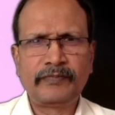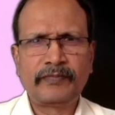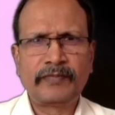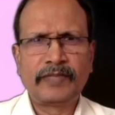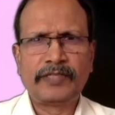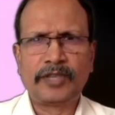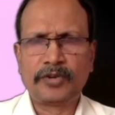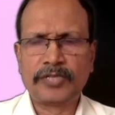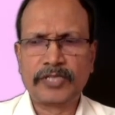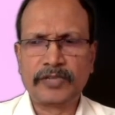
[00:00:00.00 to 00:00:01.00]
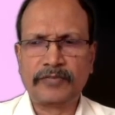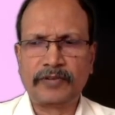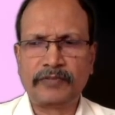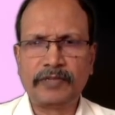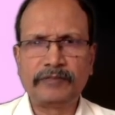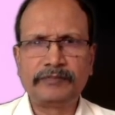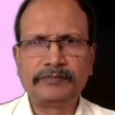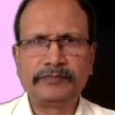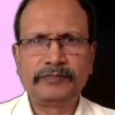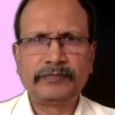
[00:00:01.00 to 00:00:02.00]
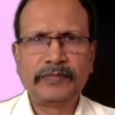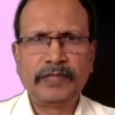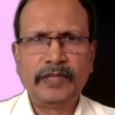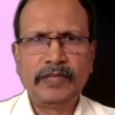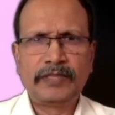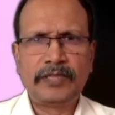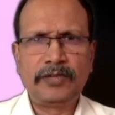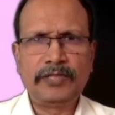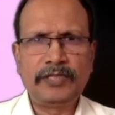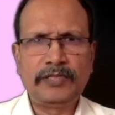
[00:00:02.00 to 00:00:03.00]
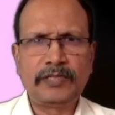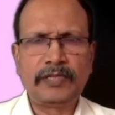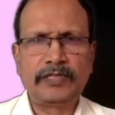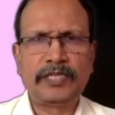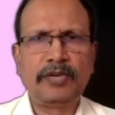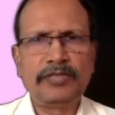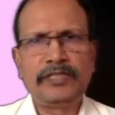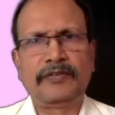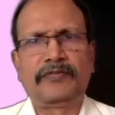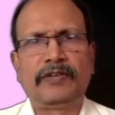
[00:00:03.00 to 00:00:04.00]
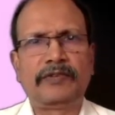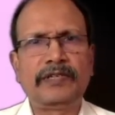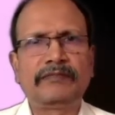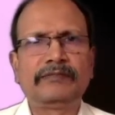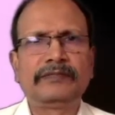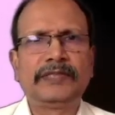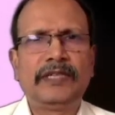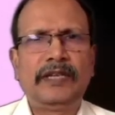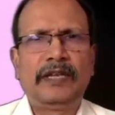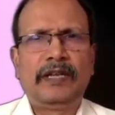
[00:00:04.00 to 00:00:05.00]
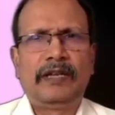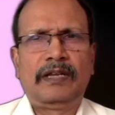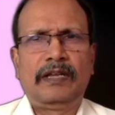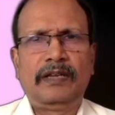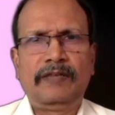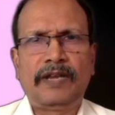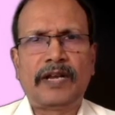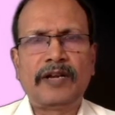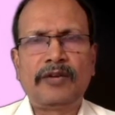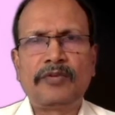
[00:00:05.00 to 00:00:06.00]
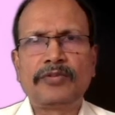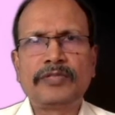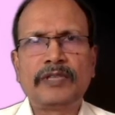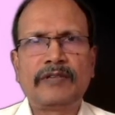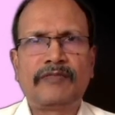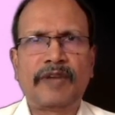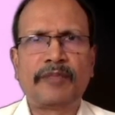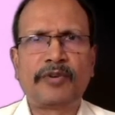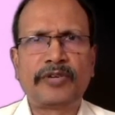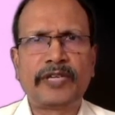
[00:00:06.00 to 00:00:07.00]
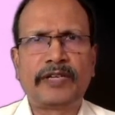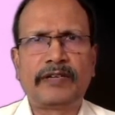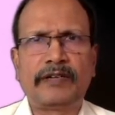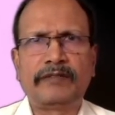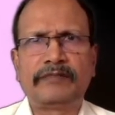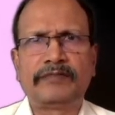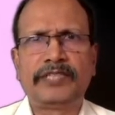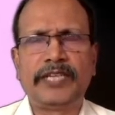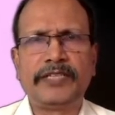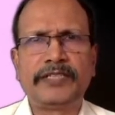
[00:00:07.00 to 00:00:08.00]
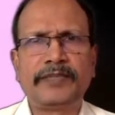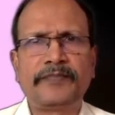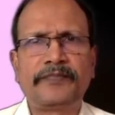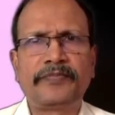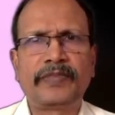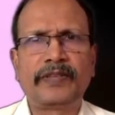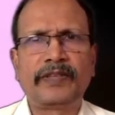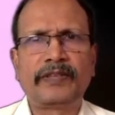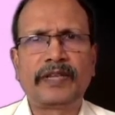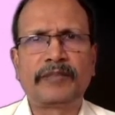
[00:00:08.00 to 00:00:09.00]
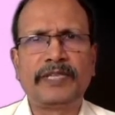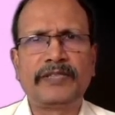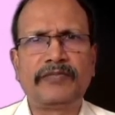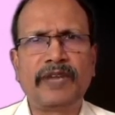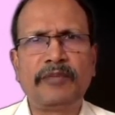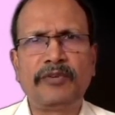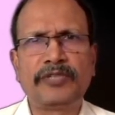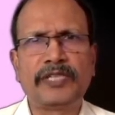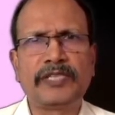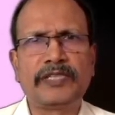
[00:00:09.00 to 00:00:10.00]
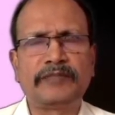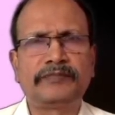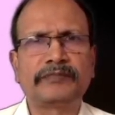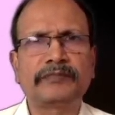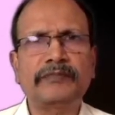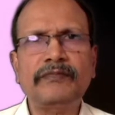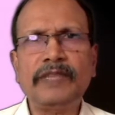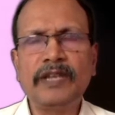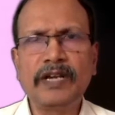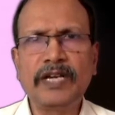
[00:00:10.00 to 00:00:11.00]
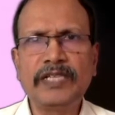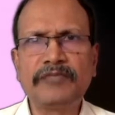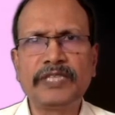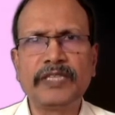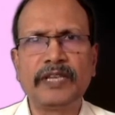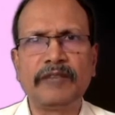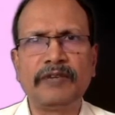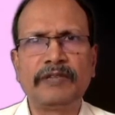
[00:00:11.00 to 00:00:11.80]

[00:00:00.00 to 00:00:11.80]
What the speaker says: cirrhosis of liver. In cirrhosis of liver undergoes fibrotic change. That means fibrosis occurs within the liver,